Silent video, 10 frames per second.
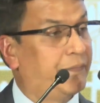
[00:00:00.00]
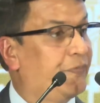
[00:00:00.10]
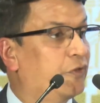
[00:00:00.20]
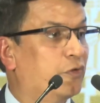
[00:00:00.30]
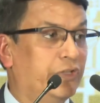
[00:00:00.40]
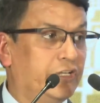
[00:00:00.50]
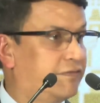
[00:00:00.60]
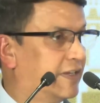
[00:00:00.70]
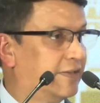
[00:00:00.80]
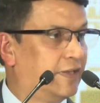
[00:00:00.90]
So this
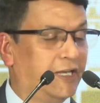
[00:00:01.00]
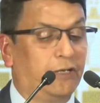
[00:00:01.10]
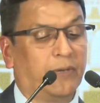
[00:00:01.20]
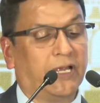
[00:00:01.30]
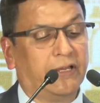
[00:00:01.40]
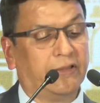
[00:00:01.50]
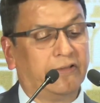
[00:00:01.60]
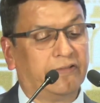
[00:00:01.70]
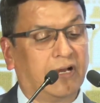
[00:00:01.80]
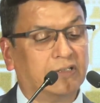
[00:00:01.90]
was led by uh,
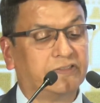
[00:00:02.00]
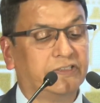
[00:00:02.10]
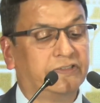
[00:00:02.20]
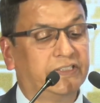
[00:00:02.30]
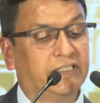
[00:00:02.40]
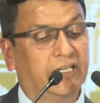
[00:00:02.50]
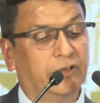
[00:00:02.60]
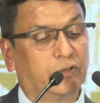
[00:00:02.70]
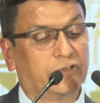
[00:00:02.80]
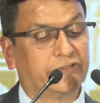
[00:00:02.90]
RCC and Dr.